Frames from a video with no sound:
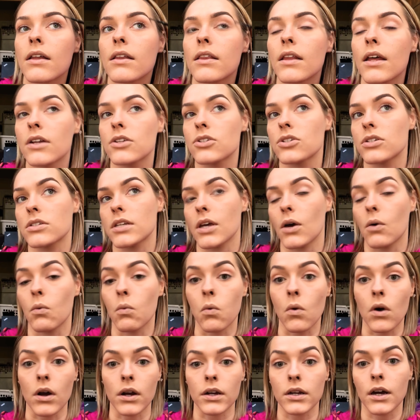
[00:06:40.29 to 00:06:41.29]
that it's just like
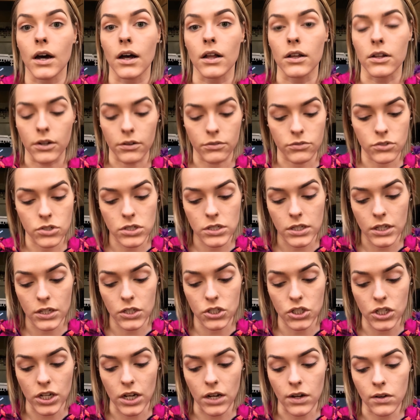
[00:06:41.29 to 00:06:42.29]
one color of just
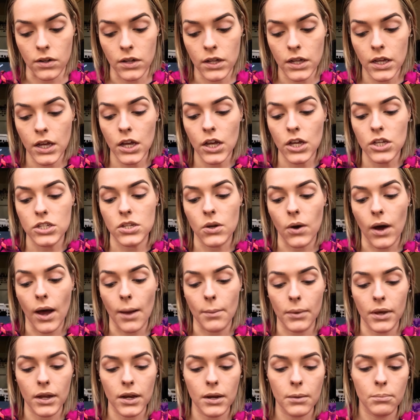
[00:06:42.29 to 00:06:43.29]
like gel. So
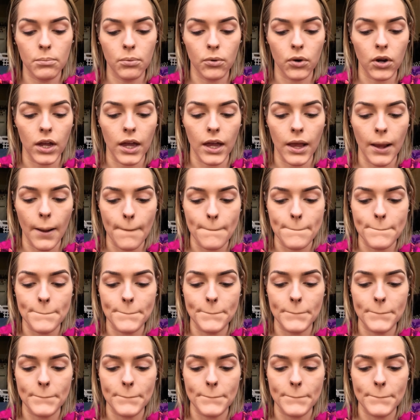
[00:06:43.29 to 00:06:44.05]
I'm gonna bring